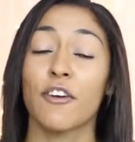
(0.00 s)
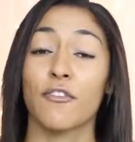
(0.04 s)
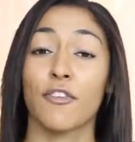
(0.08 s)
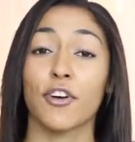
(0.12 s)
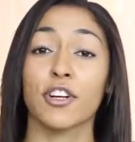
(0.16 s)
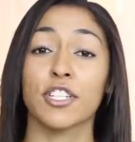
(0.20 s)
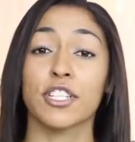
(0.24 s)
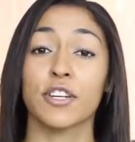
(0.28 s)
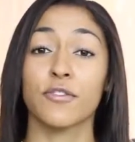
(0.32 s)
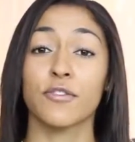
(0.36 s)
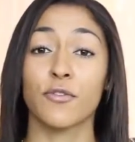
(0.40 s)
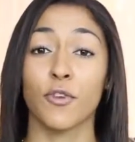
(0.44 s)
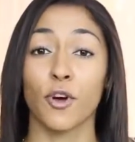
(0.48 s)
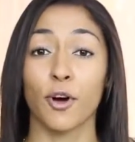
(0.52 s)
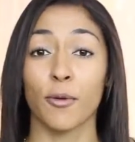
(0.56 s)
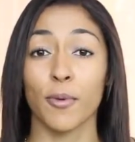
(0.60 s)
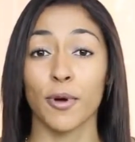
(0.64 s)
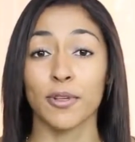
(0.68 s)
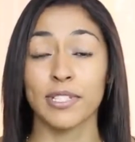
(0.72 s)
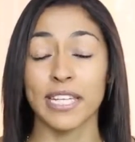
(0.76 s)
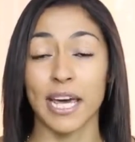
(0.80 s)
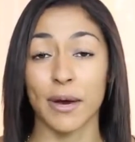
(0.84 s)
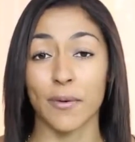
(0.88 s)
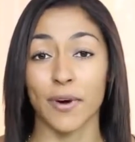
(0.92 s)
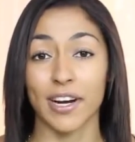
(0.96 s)
First and
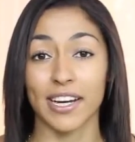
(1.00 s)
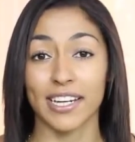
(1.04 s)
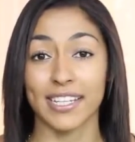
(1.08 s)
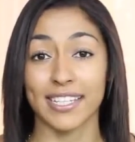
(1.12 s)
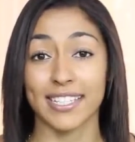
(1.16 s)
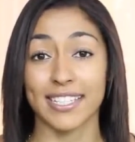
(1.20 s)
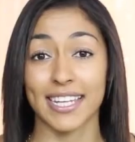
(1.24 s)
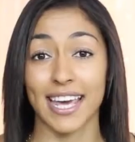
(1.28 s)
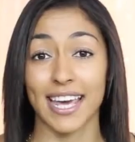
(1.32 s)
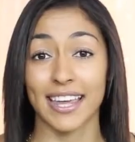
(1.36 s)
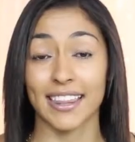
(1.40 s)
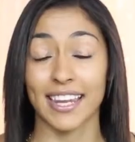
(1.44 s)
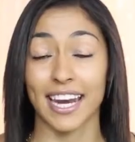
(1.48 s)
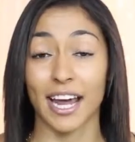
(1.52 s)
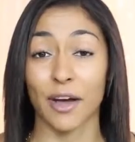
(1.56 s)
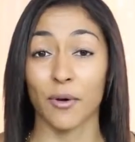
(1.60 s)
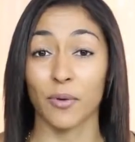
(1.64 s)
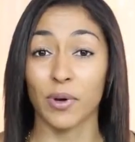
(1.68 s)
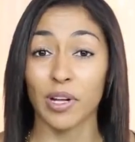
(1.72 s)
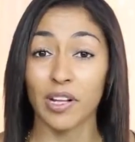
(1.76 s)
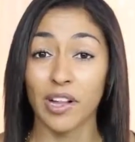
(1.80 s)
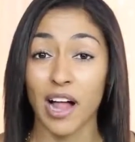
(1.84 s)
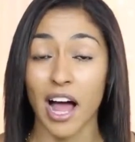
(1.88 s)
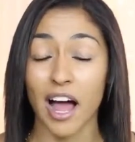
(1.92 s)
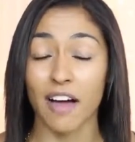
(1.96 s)
foremost, I wanted to say that I
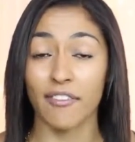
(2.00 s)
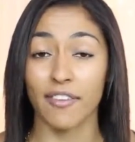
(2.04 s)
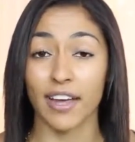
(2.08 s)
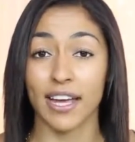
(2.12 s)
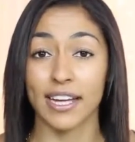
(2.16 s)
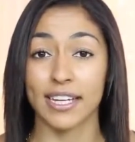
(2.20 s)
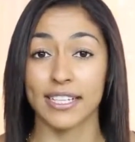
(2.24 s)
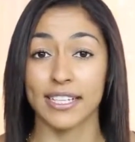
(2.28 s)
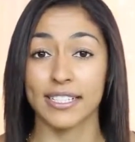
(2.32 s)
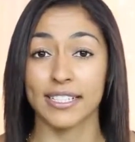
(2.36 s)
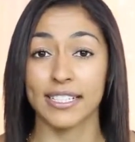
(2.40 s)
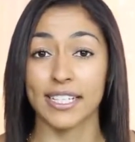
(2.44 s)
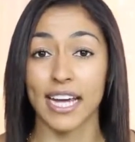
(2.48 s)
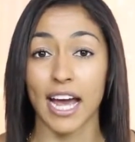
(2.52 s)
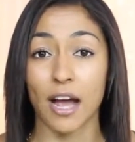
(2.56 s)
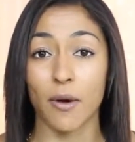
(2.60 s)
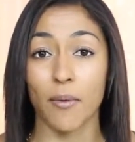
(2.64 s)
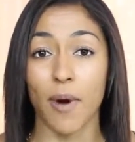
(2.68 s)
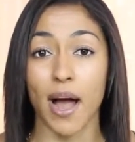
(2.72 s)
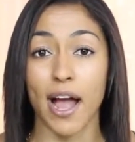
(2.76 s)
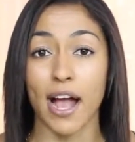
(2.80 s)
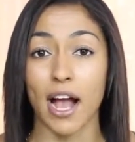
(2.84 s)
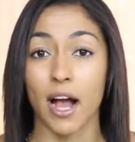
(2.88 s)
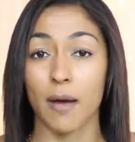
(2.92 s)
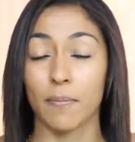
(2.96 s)
will have a
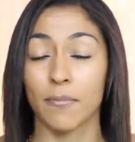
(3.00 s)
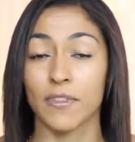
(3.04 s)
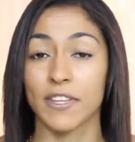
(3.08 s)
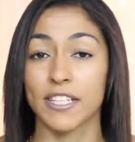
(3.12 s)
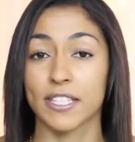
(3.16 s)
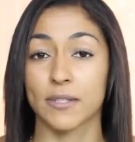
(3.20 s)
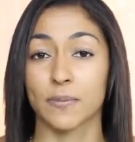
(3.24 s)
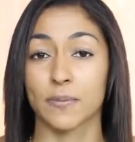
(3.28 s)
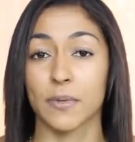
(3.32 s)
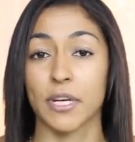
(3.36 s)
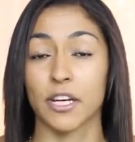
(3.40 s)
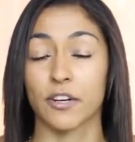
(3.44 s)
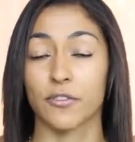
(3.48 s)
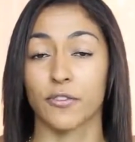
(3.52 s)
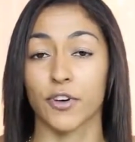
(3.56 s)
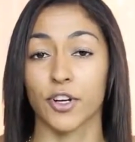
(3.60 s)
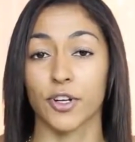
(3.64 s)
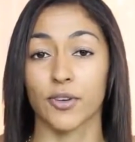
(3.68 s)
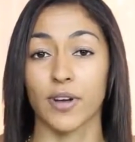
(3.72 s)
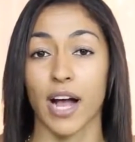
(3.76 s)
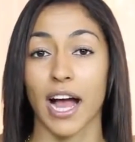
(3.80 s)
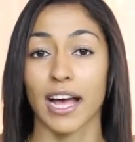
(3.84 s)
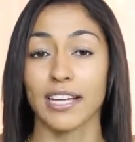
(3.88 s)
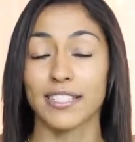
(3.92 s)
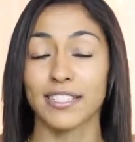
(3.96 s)
DIY up this week for
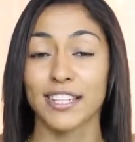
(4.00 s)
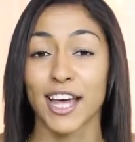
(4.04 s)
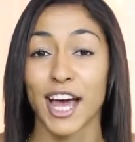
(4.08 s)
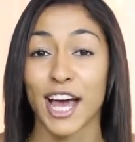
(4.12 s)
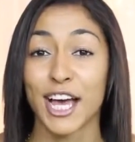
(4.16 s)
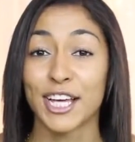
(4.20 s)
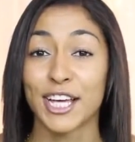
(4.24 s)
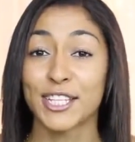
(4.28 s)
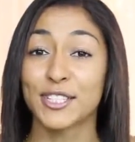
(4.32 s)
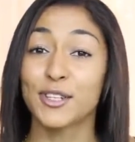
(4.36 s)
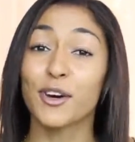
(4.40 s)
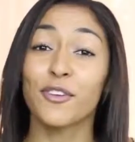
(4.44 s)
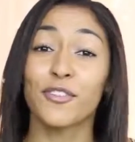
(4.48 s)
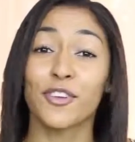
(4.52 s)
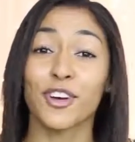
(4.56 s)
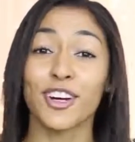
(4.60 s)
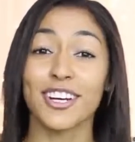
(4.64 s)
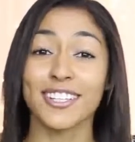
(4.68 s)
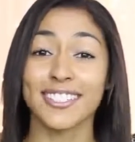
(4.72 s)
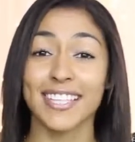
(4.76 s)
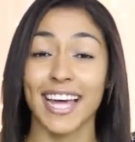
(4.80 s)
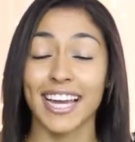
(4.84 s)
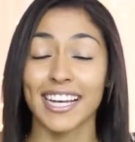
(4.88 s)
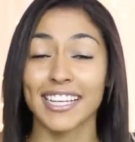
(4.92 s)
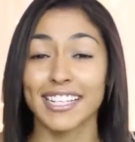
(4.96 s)
you guys. So if you're
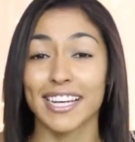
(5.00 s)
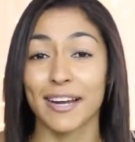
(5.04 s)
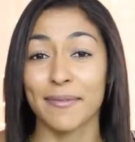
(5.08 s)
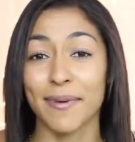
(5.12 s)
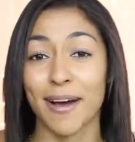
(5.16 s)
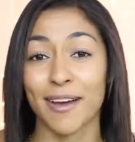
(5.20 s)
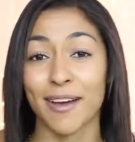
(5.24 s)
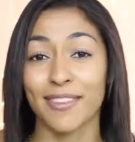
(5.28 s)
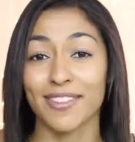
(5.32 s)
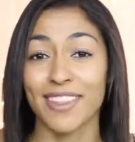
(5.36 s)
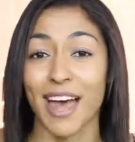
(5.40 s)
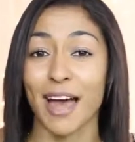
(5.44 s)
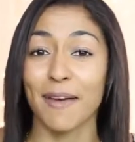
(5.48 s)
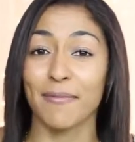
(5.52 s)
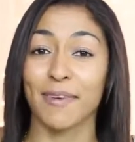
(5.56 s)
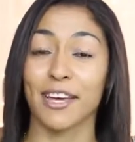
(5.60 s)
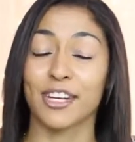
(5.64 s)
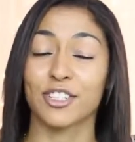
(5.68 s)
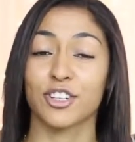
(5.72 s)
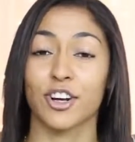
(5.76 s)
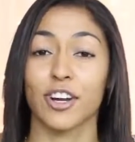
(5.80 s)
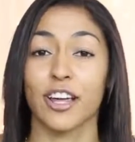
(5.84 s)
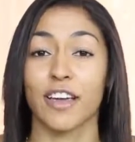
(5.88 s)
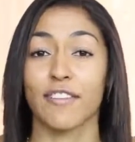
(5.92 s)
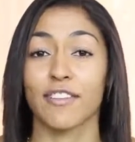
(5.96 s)
excited about that,
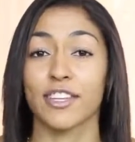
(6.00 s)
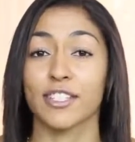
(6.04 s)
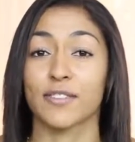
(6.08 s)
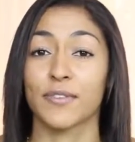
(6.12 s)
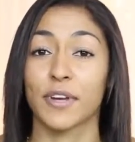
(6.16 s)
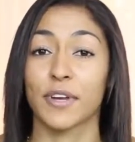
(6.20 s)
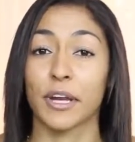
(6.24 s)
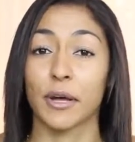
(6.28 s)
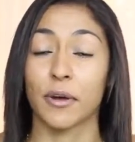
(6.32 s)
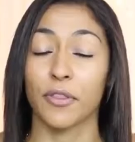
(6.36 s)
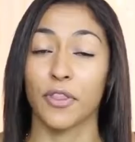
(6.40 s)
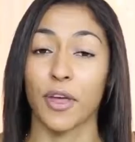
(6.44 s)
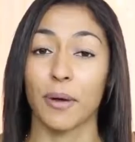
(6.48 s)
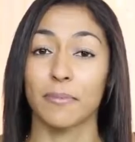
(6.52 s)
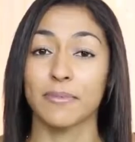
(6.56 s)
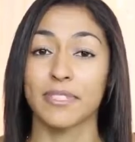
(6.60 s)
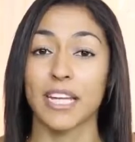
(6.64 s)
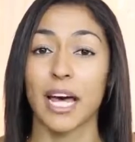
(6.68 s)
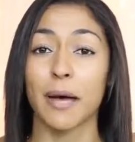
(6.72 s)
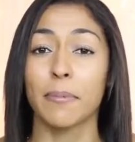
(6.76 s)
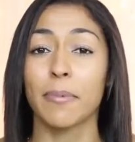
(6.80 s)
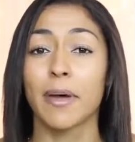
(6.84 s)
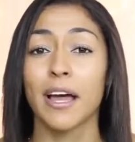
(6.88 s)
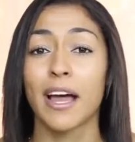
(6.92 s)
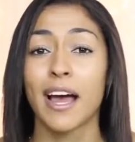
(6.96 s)
make sure to give this video a thumbs
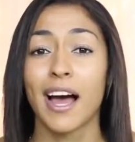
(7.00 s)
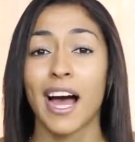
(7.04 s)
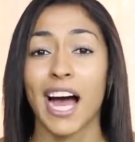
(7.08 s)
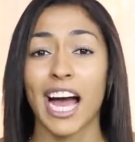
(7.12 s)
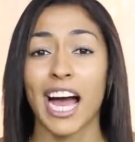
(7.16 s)
up.